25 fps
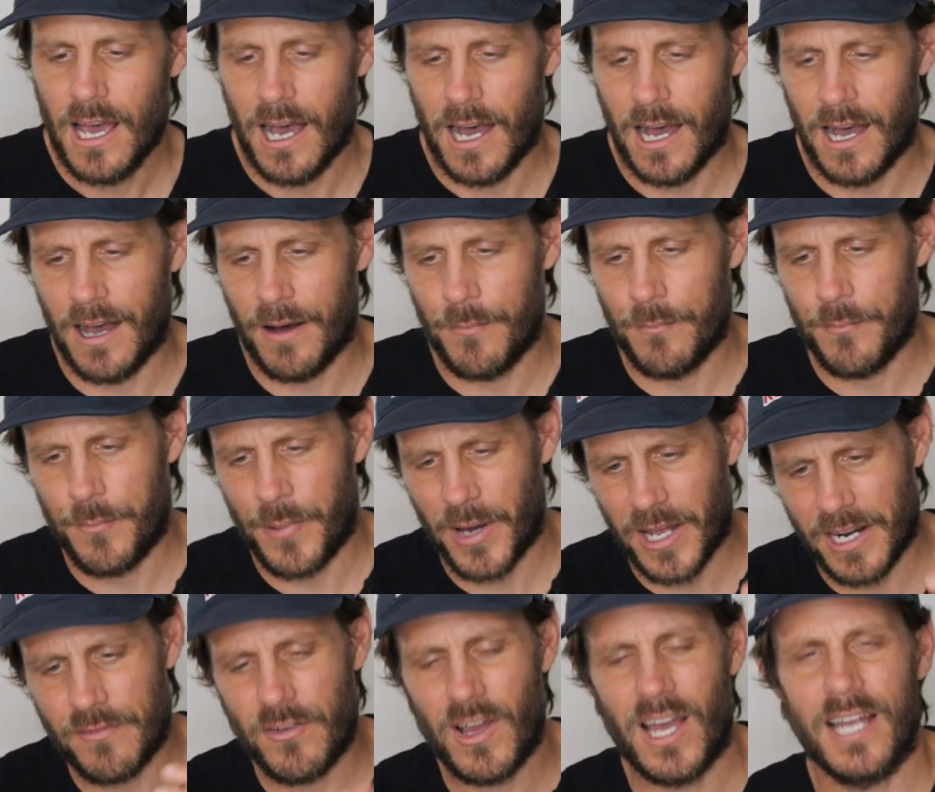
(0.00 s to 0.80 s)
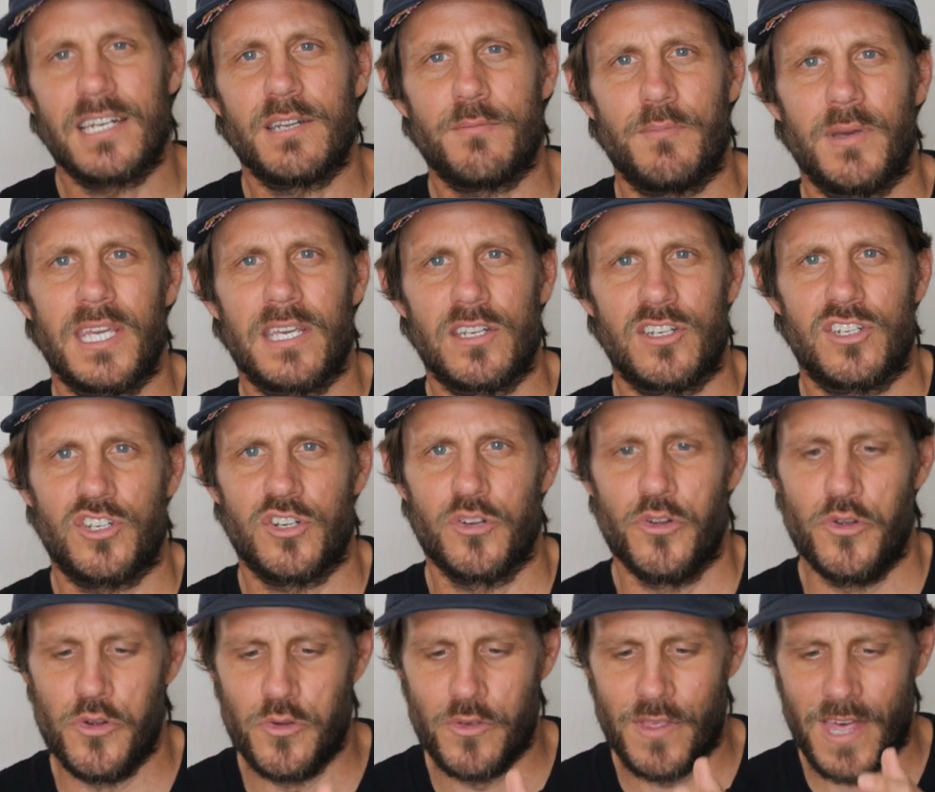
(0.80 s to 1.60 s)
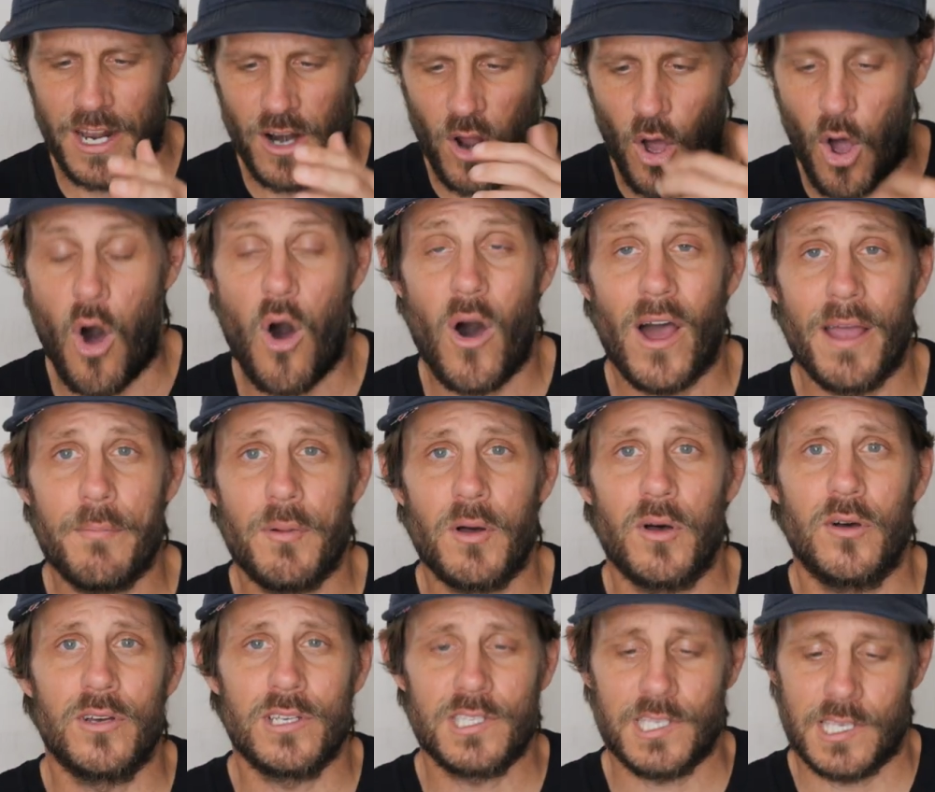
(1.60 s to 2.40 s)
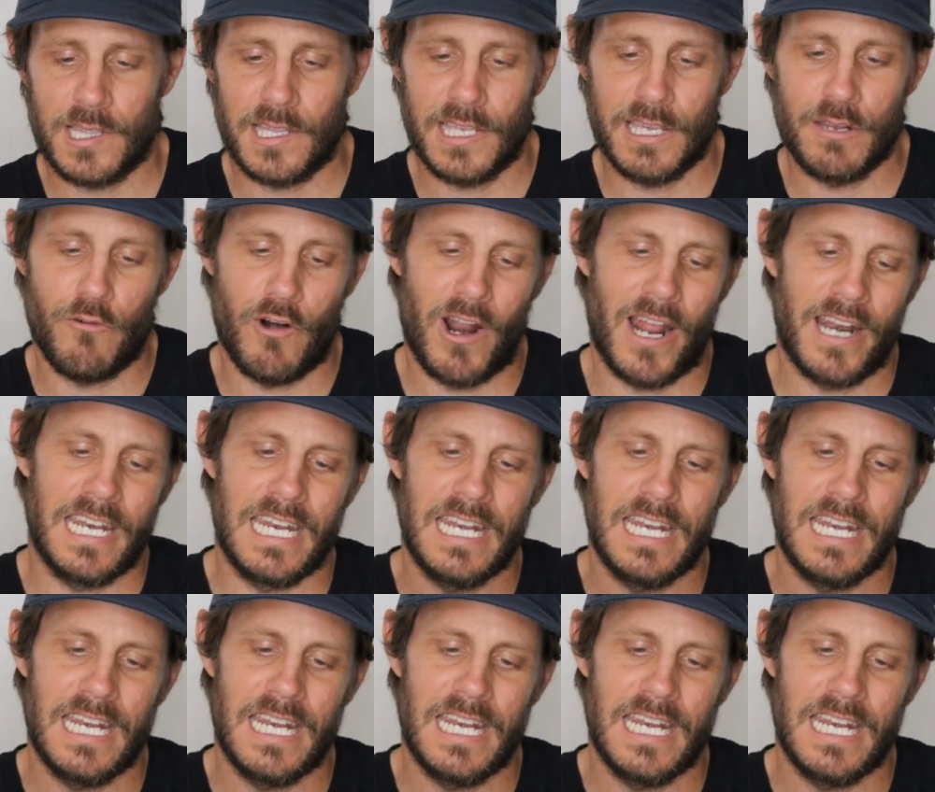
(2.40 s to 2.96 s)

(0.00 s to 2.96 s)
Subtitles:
But if I had to pick a shoe that I personally run